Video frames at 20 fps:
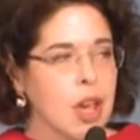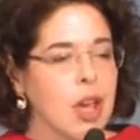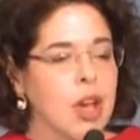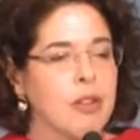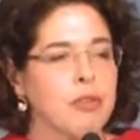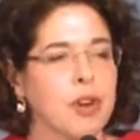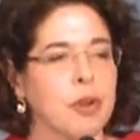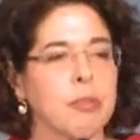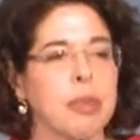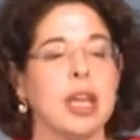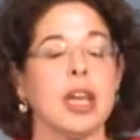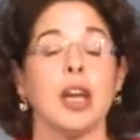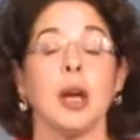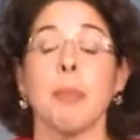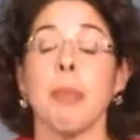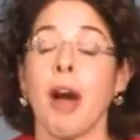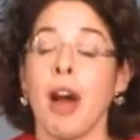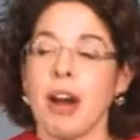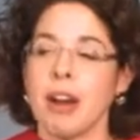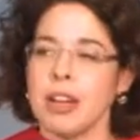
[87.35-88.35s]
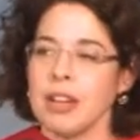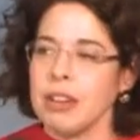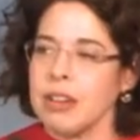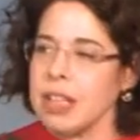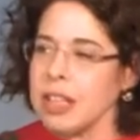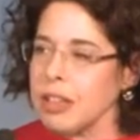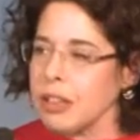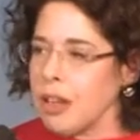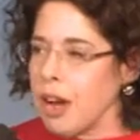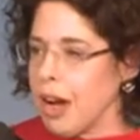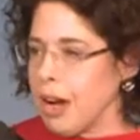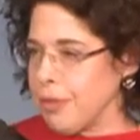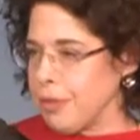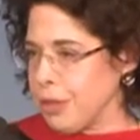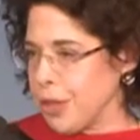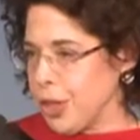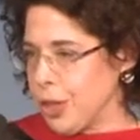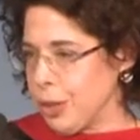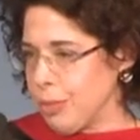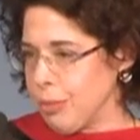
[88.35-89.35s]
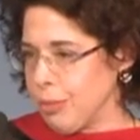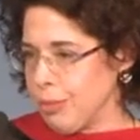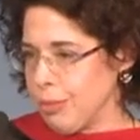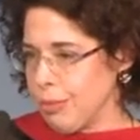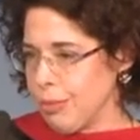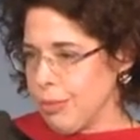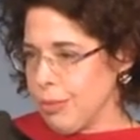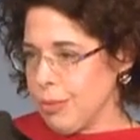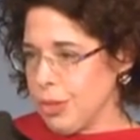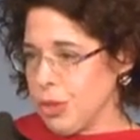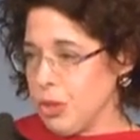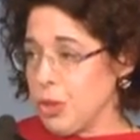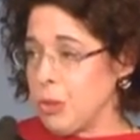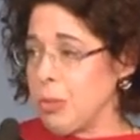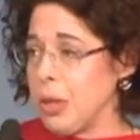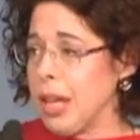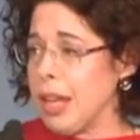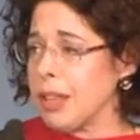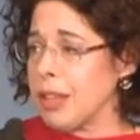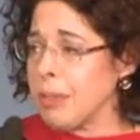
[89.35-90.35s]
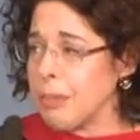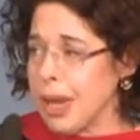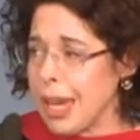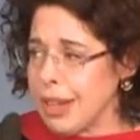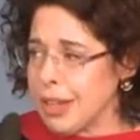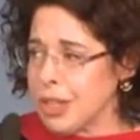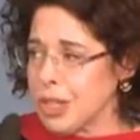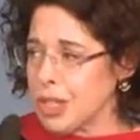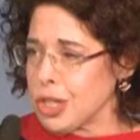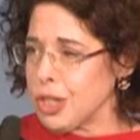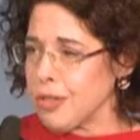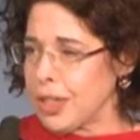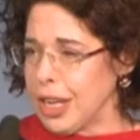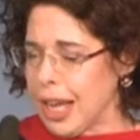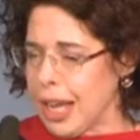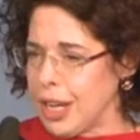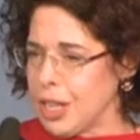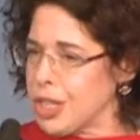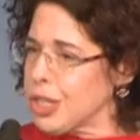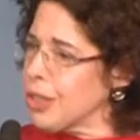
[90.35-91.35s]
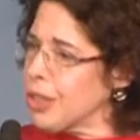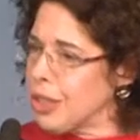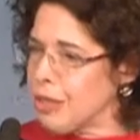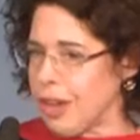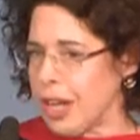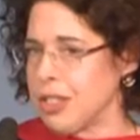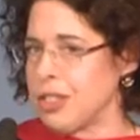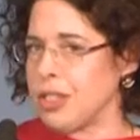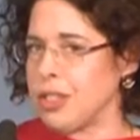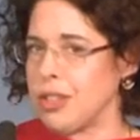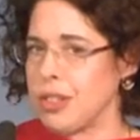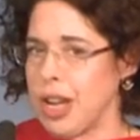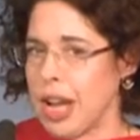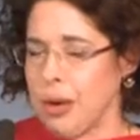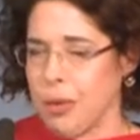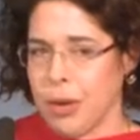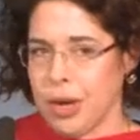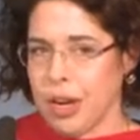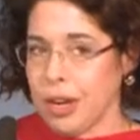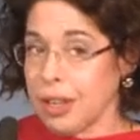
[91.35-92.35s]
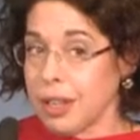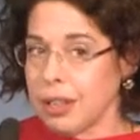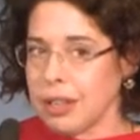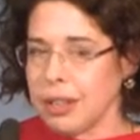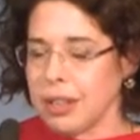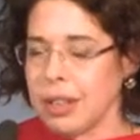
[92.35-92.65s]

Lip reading: from being a partner in a law firm to being the manager of an angel investor network